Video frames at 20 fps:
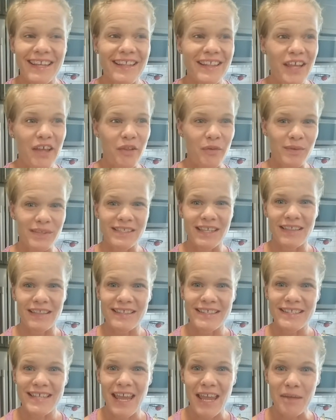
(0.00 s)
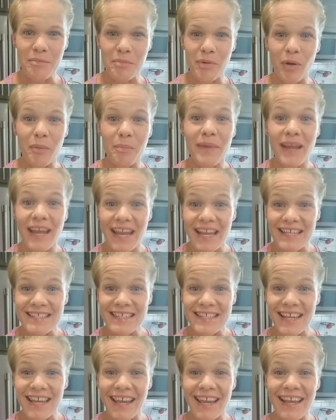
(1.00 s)
the other one's at the table
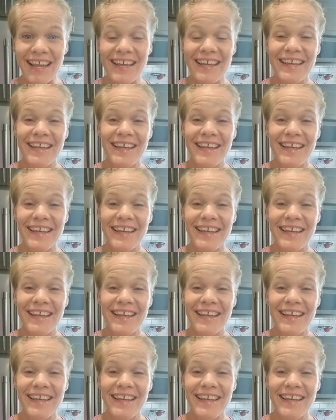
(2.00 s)
painting,